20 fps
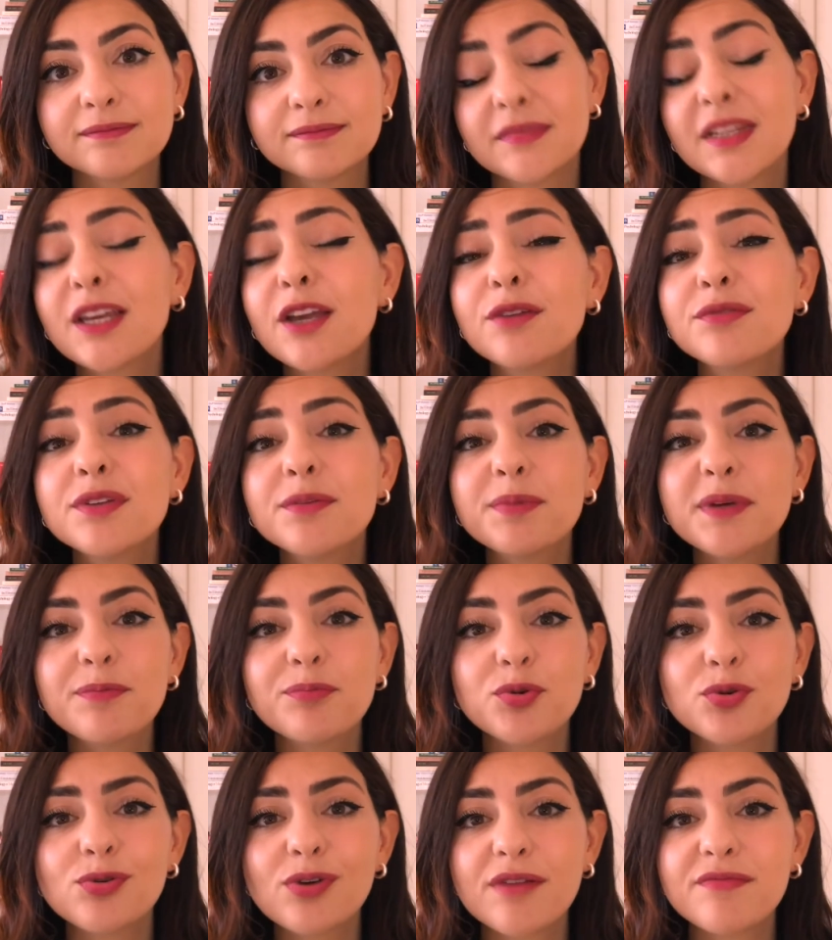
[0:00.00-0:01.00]
Think of the
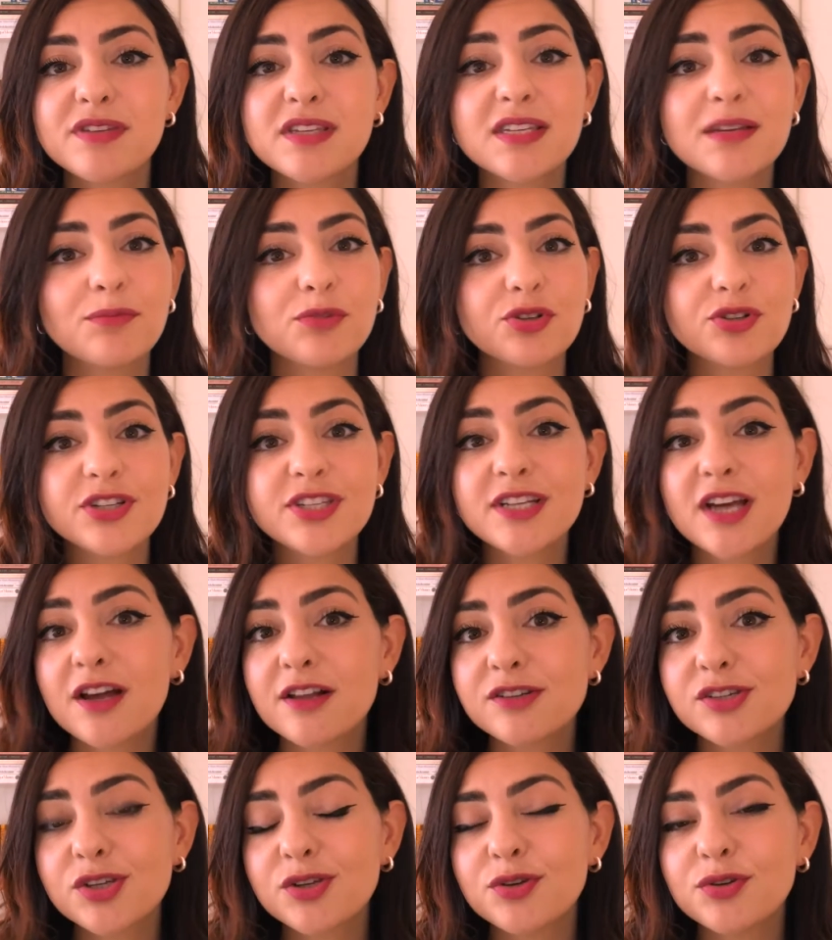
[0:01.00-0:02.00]
people who have a similar style
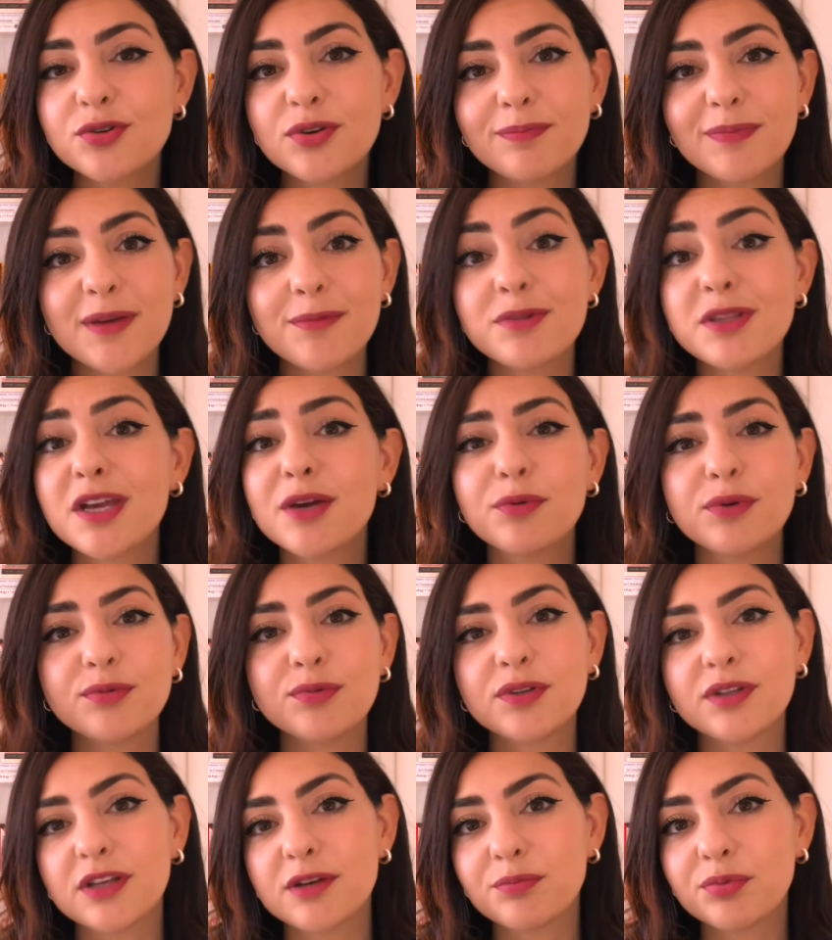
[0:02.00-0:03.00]
to you, and maybe they would
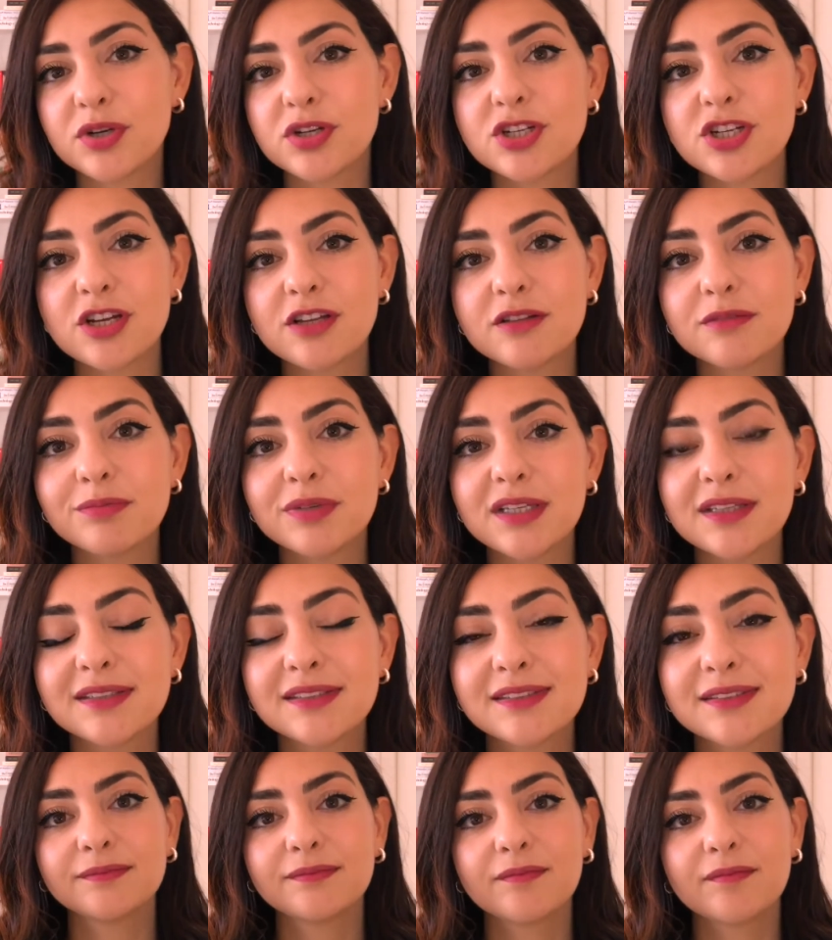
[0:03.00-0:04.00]
really appreciate the piece.